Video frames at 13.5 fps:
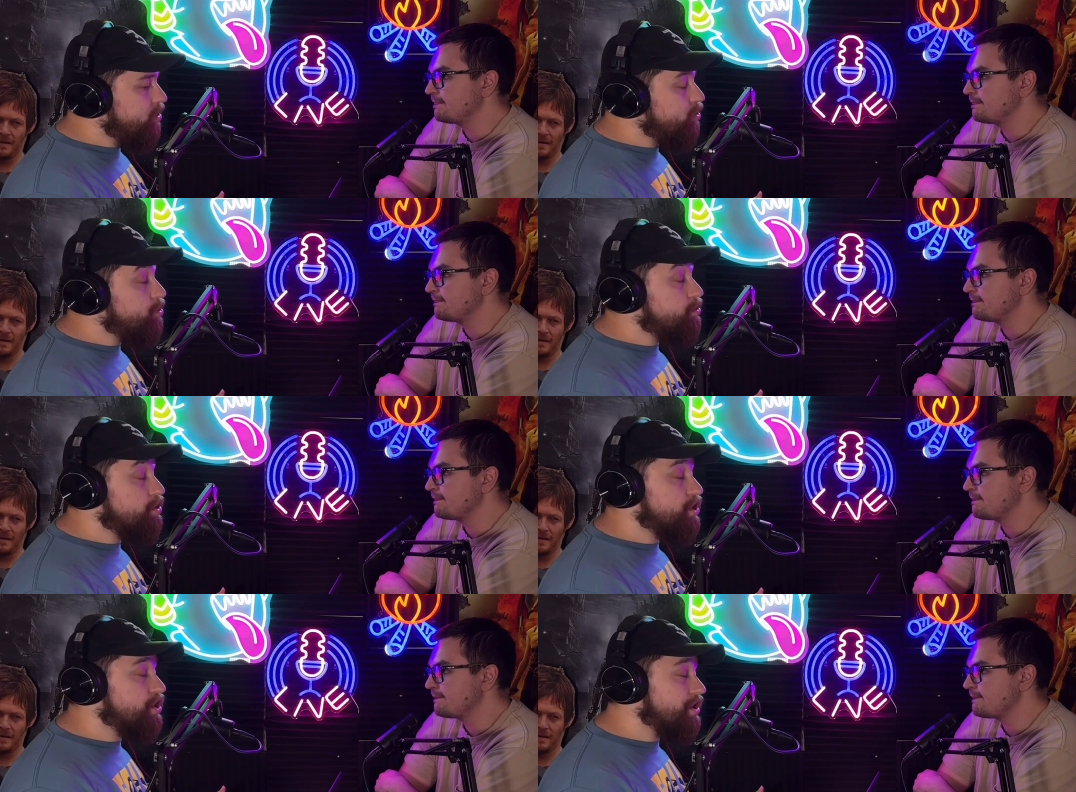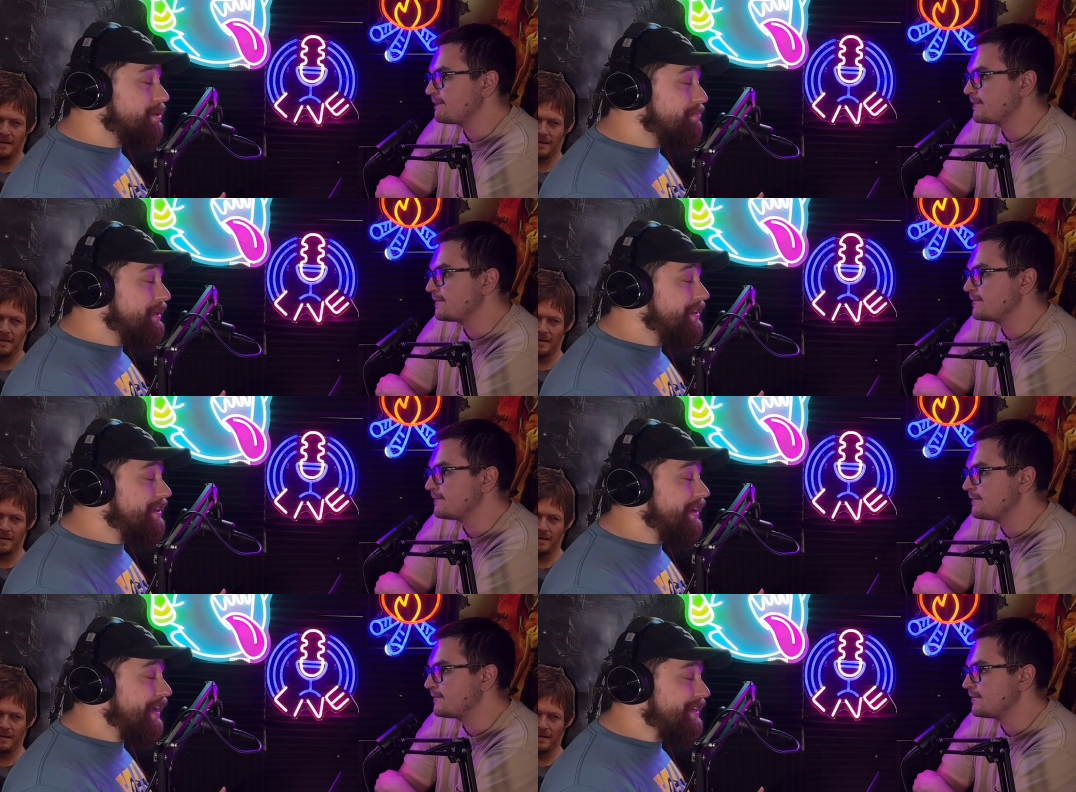Speaker 1: who should be the
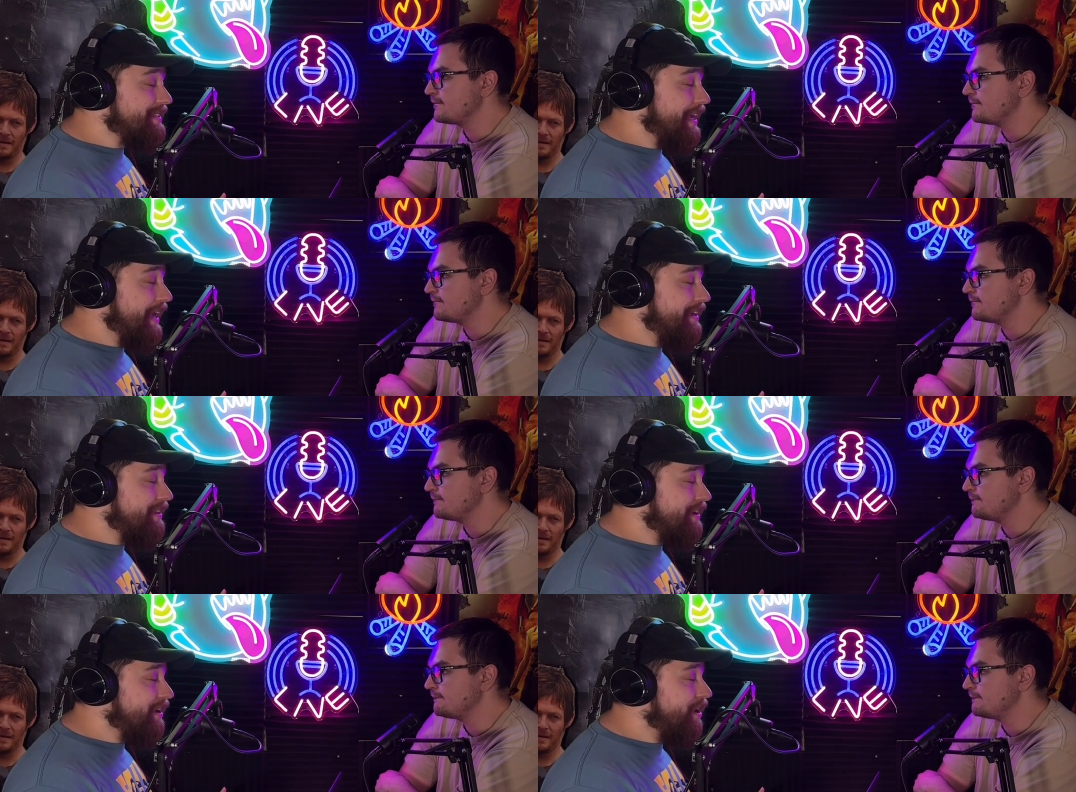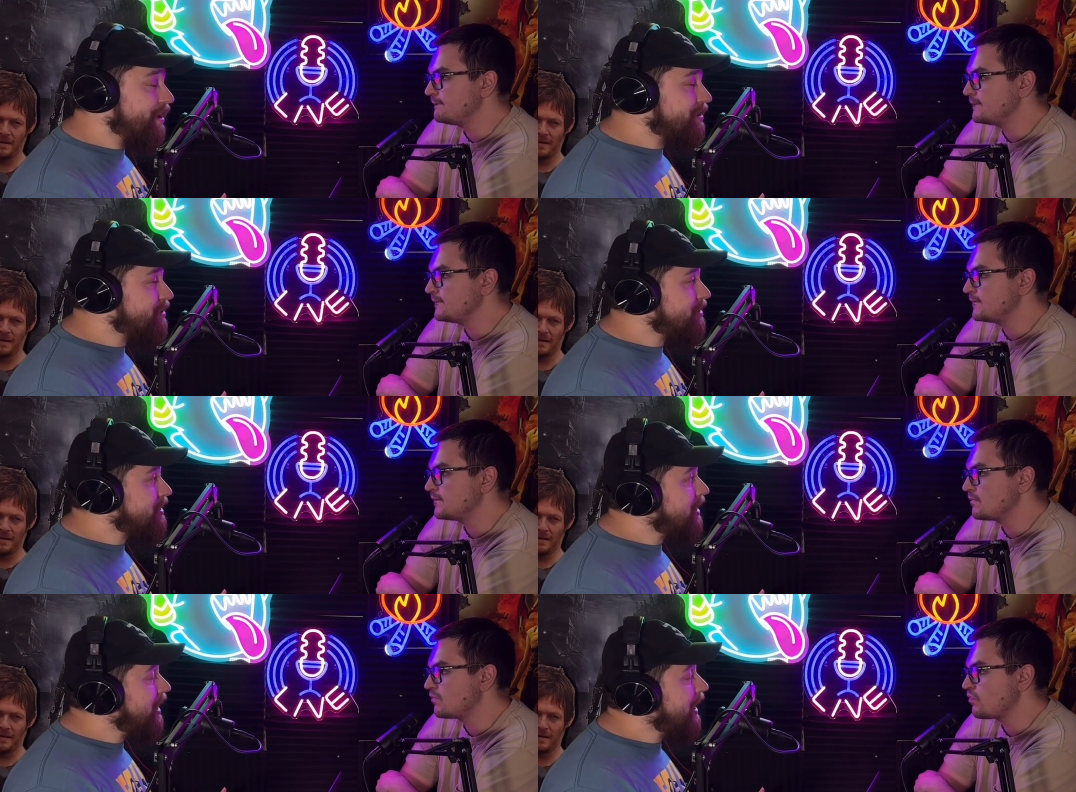next Kang the
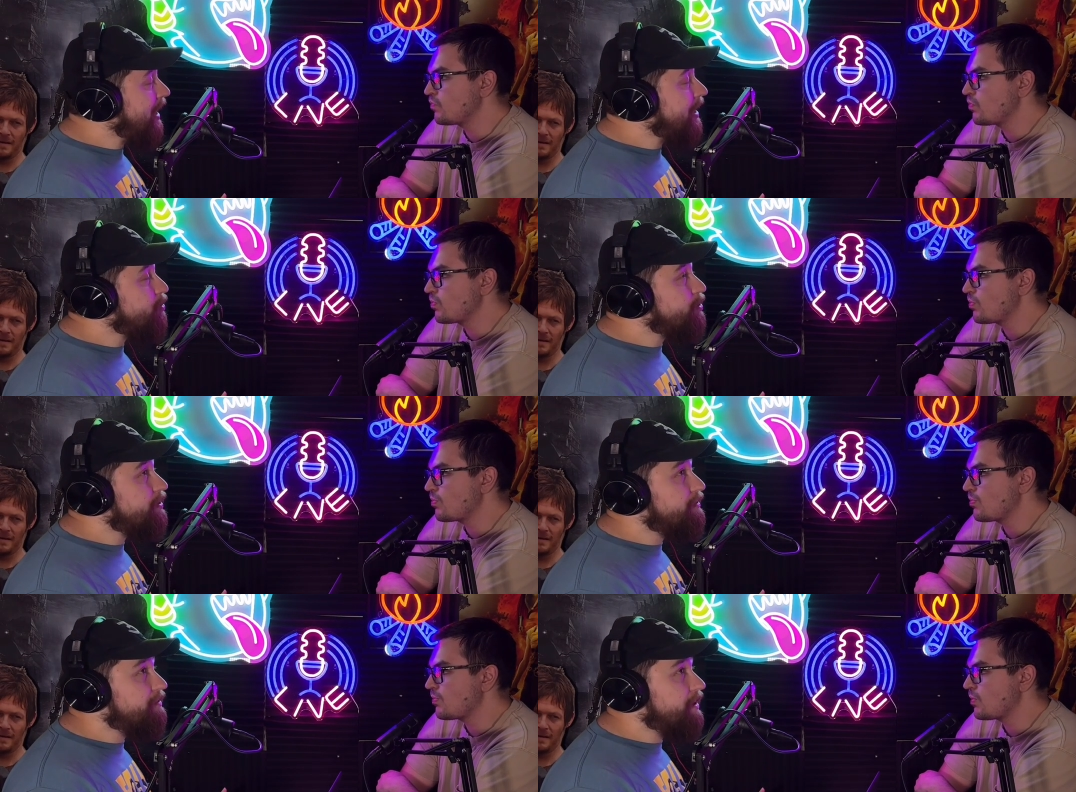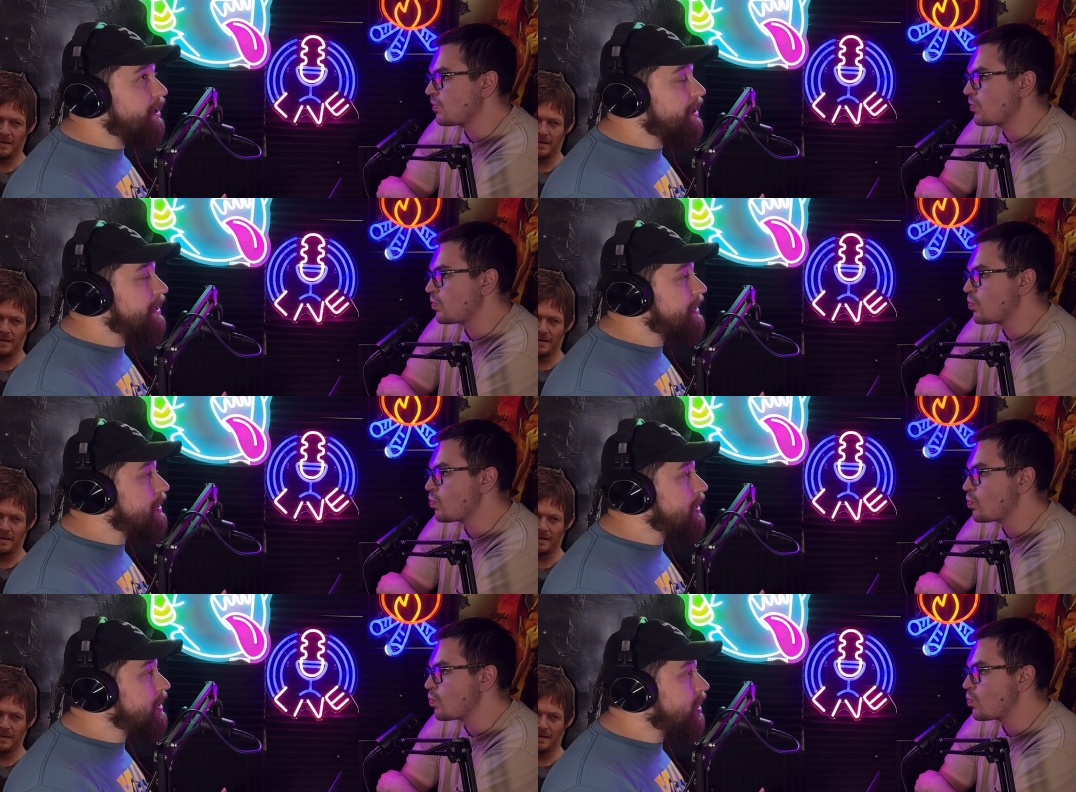Conqueror, I would fucking
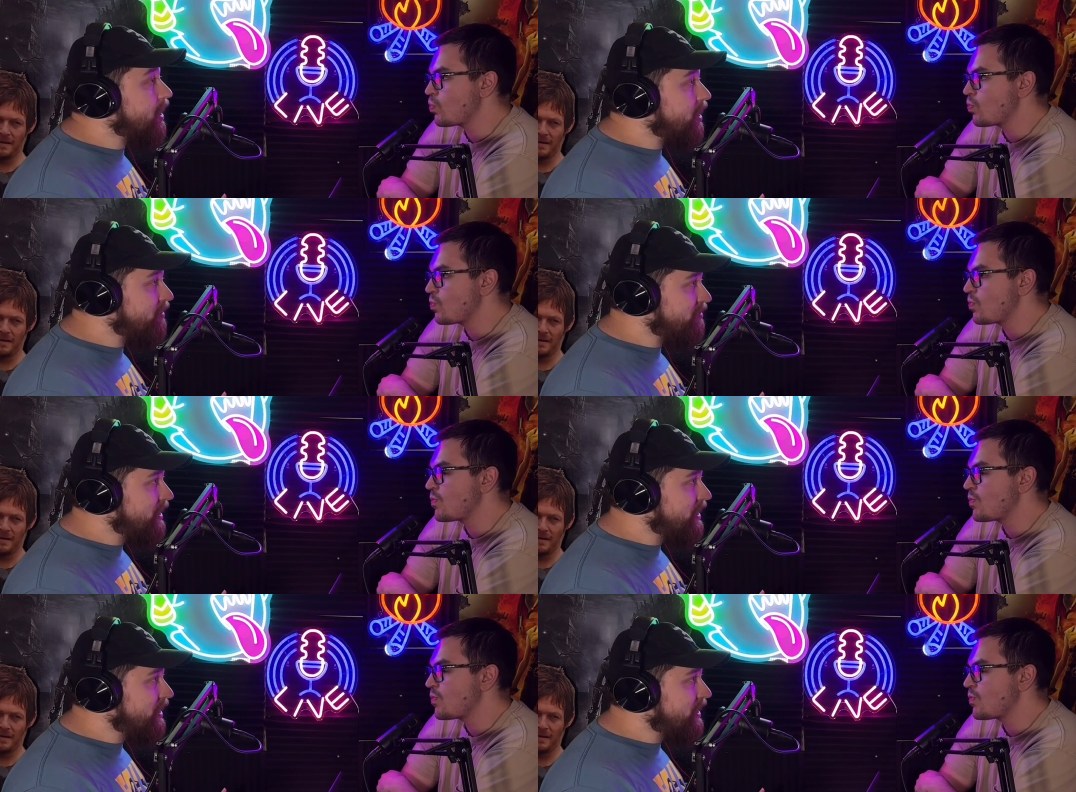love.